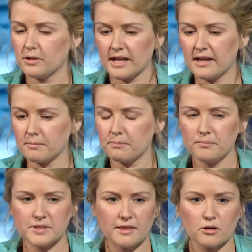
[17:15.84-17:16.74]
again
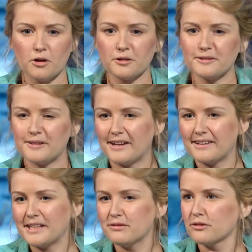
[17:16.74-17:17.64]
say they're all
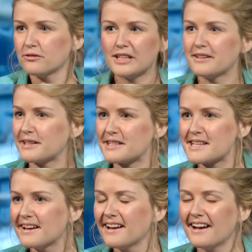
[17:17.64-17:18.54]
evil villains.
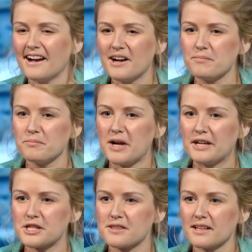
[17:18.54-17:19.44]
I
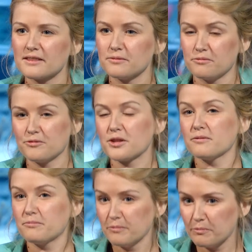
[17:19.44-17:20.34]
just think for
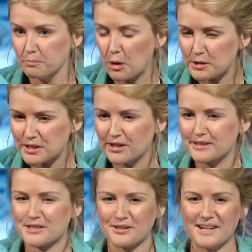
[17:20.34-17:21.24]
the most of
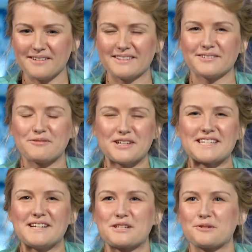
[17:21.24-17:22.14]
history,
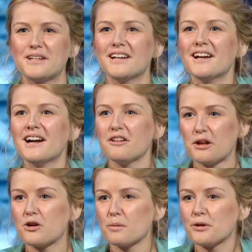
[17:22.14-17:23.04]
recent history, a
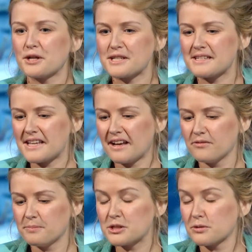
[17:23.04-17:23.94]
lot of corporations
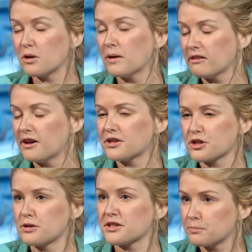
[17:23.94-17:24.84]
have been doing quite a lot of
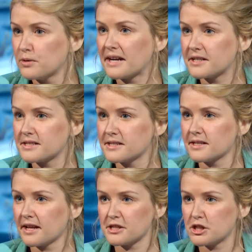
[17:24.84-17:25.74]
destructive practices
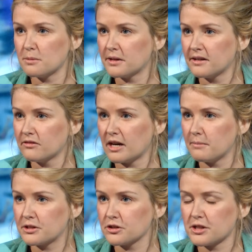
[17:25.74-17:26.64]
against human and
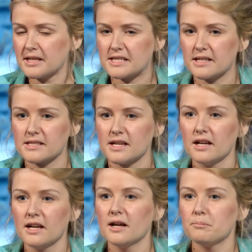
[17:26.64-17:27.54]
environmental justice.
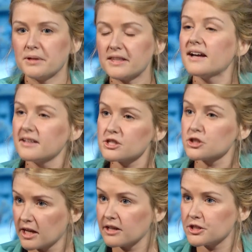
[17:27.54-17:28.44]
But that is
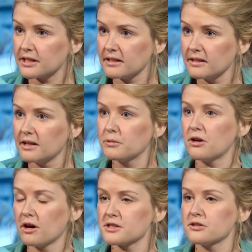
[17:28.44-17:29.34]
changing. We
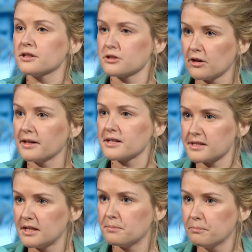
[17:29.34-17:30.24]
are starting to
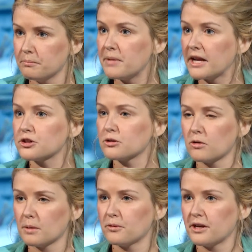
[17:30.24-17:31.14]
see major
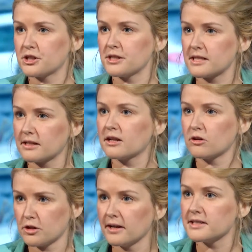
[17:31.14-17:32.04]
corporations
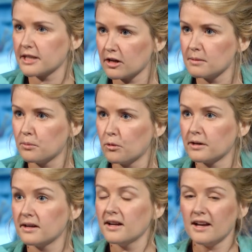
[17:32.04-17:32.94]
starting to get on
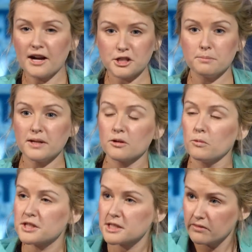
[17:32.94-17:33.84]
board, actually being the
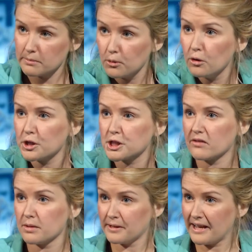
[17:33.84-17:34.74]
ones to even push
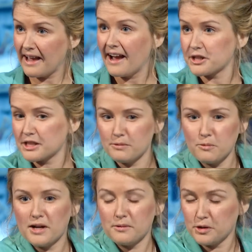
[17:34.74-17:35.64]
government. Exactly. Actually, we
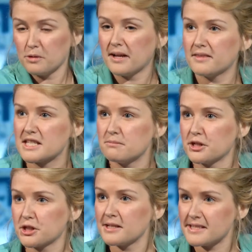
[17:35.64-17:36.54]
want you to make these emissions.